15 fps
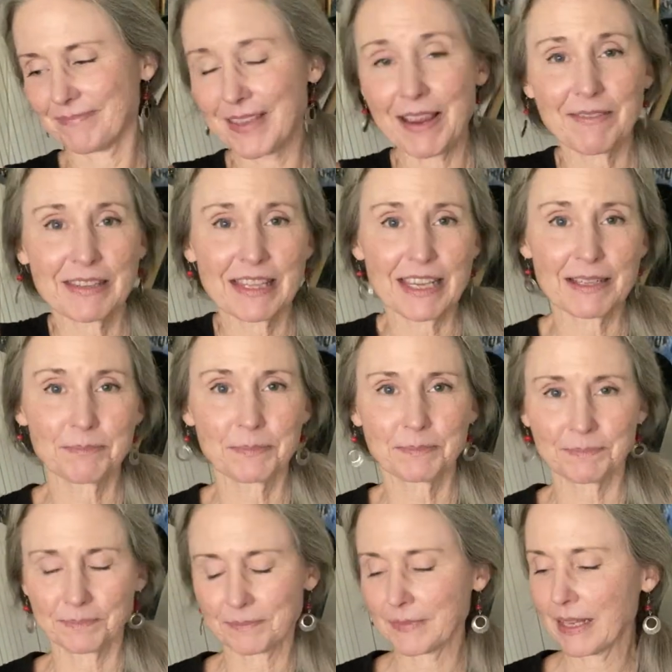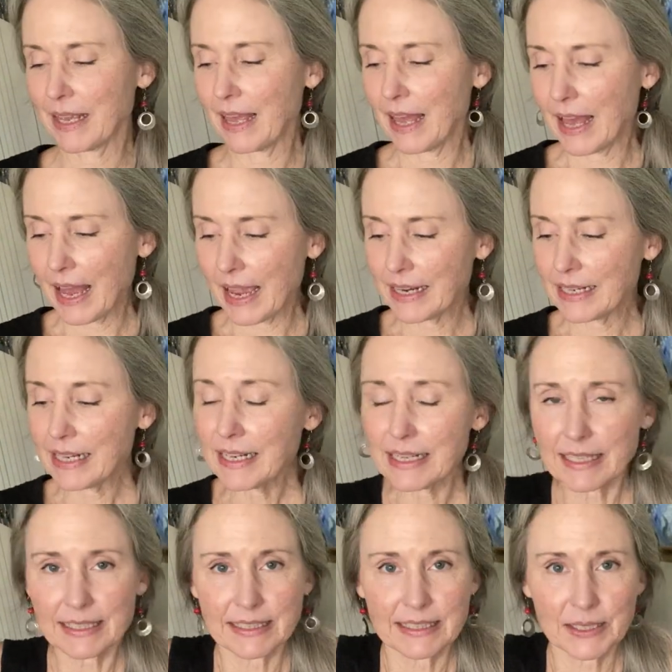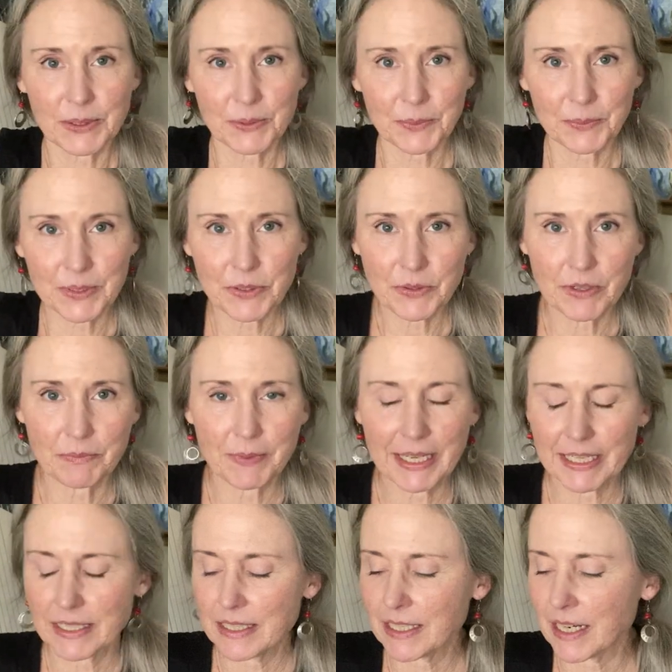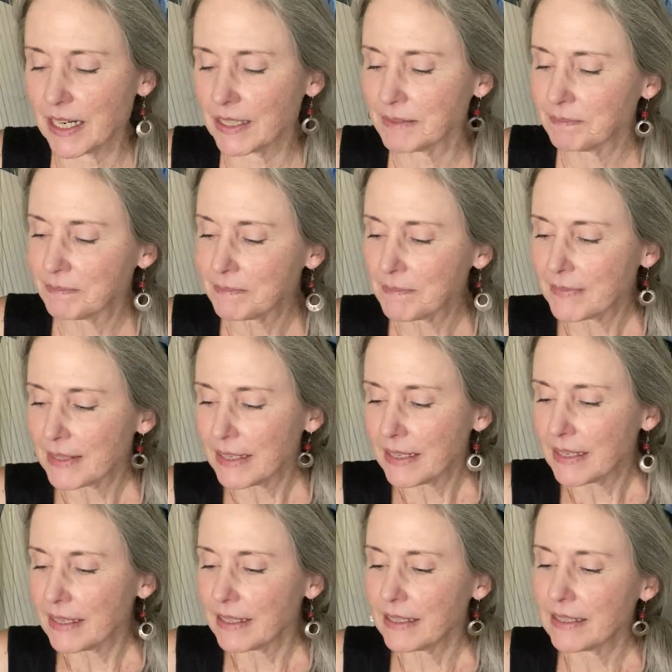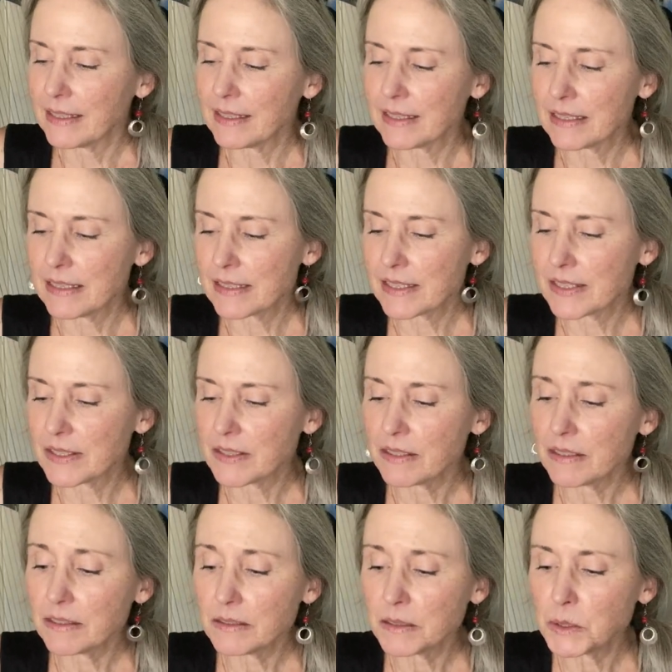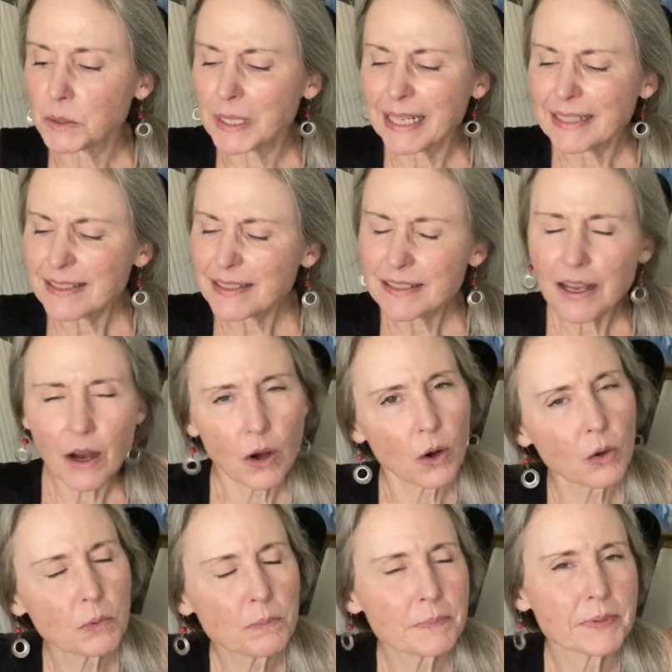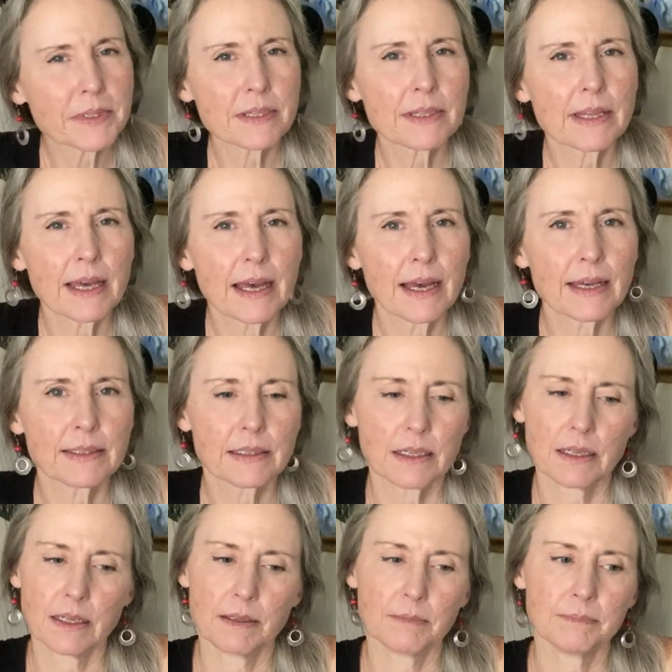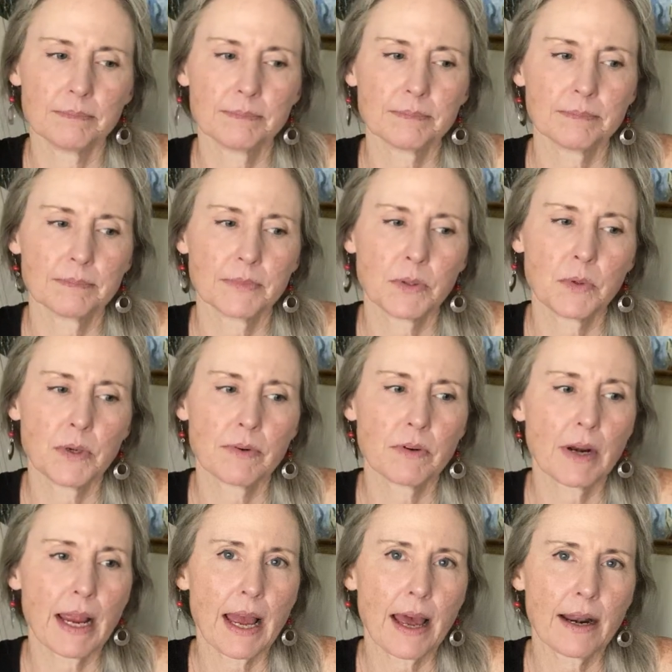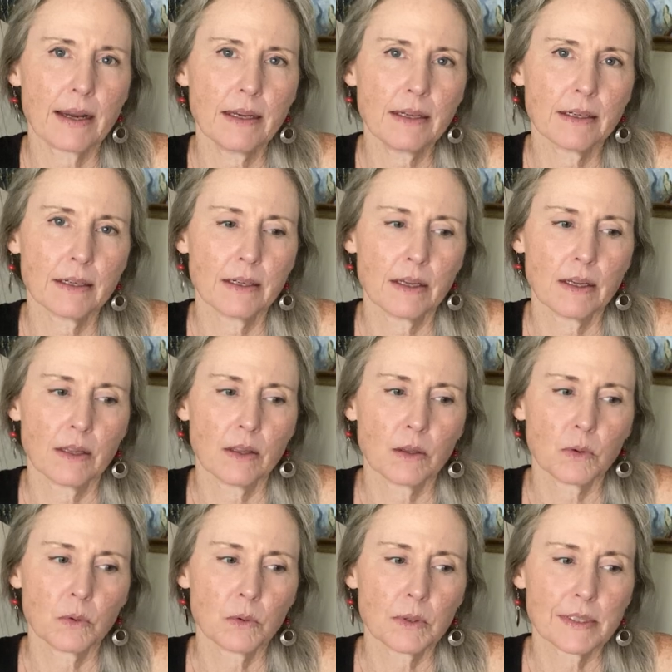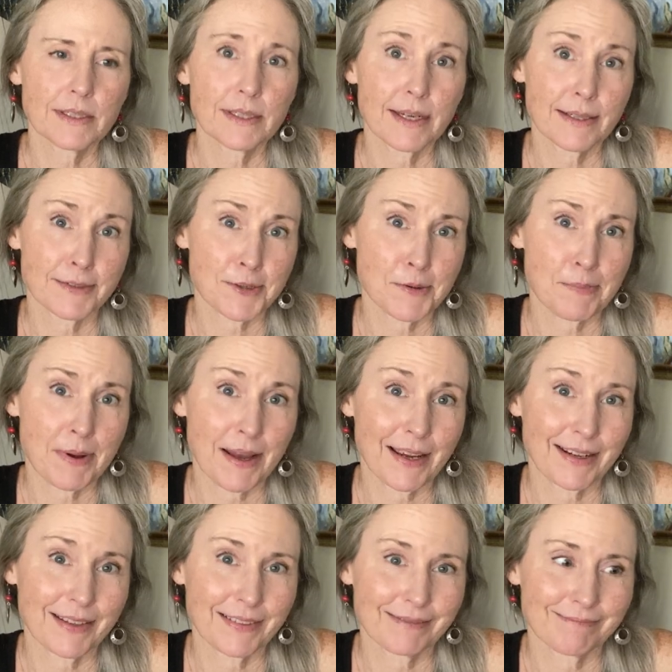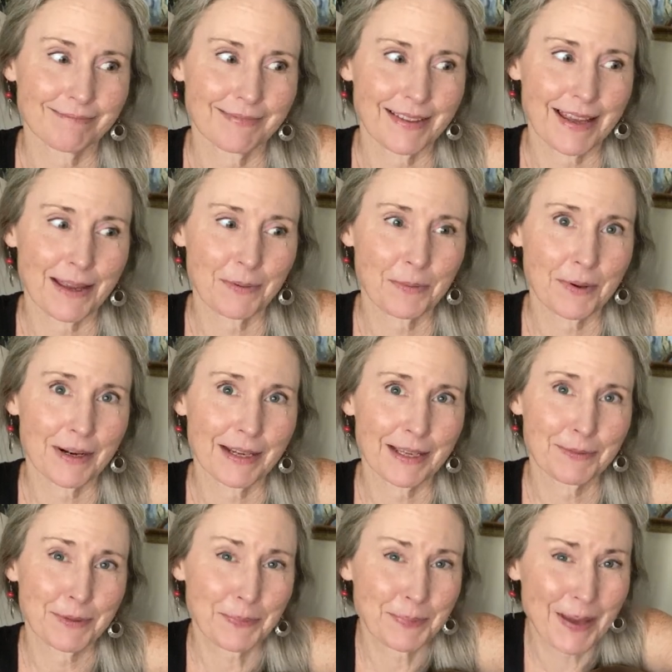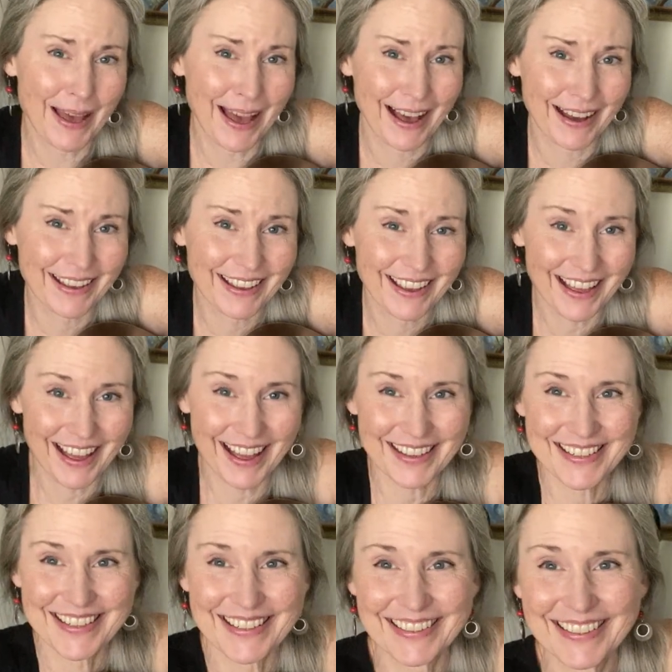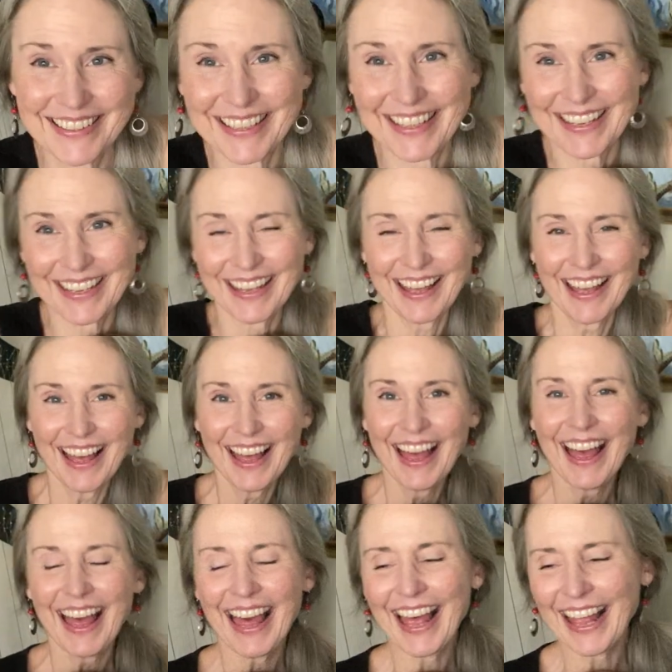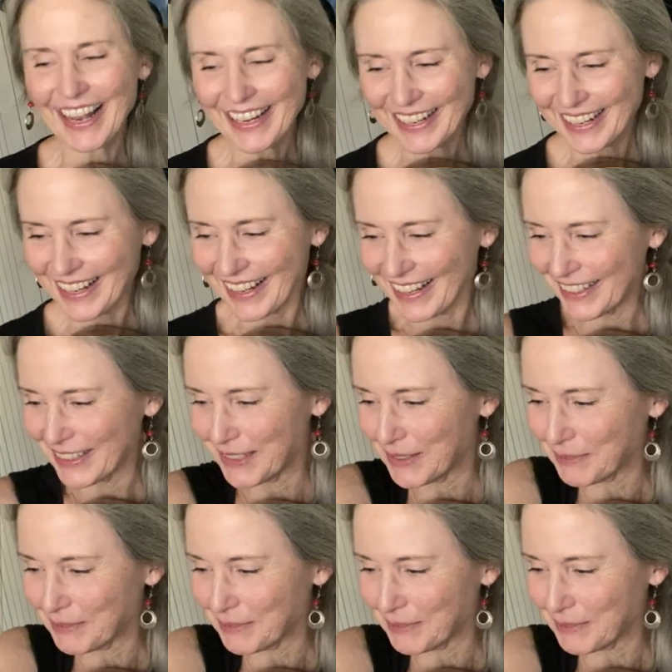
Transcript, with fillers: everything I needed to retrieve my guitar. So I just hoped that whoever had it would change their mind and want to give it back, actually. And I